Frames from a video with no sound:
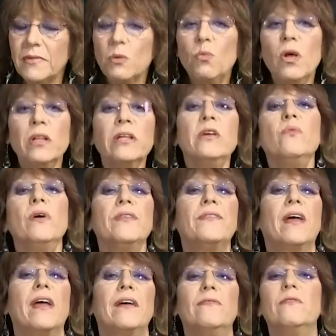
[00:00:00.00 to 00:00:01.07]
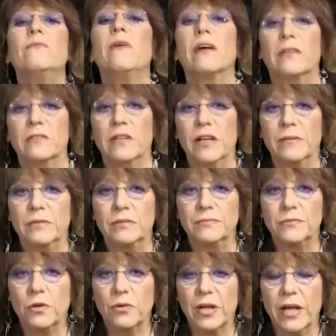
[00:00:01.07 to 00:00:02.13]
Well, he went to every record label,
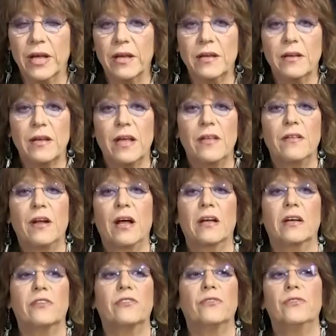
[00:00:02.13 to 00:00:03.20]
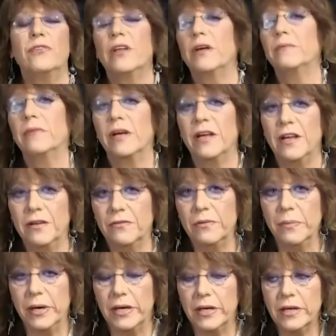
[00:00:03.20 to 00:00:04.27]
okay? And I got turned down by
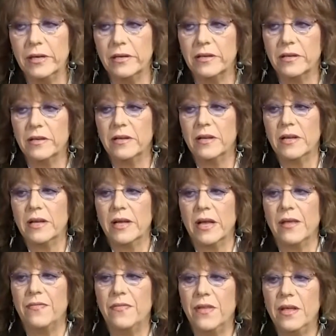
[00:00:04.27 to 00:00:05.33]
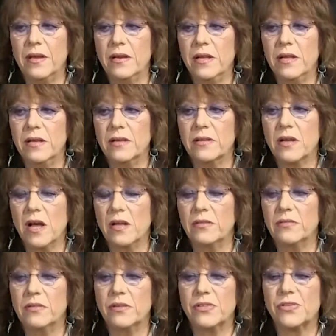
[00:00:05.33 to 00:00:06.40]
everybody. And then he had
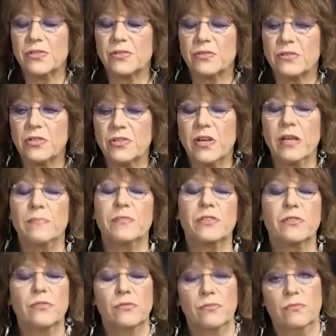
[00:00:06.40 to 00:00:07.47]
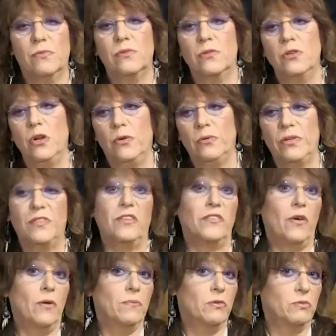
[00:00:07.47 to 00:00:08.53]
gotten the tapes to, at the
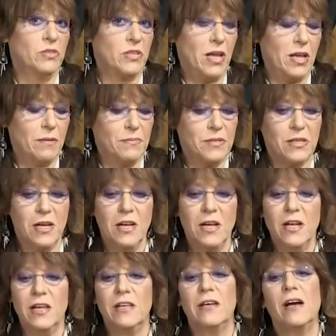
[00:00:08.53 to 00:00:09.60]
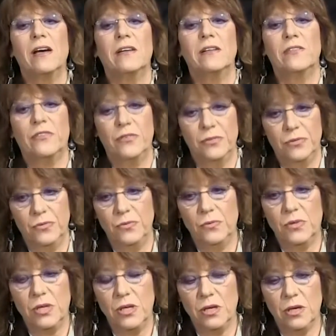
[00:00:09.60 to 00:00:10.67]
time there was tapes. He got it to
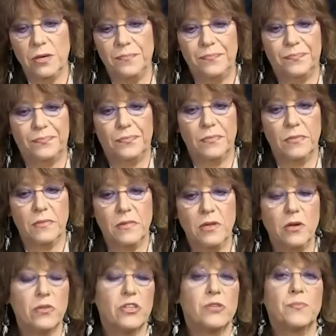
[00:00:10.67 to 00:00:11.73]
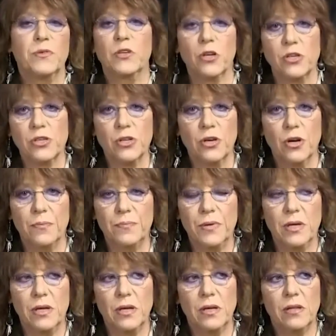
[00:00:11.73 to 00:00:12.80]
the, this production
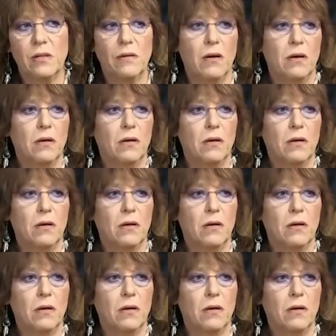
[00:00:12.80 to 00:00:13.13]
company,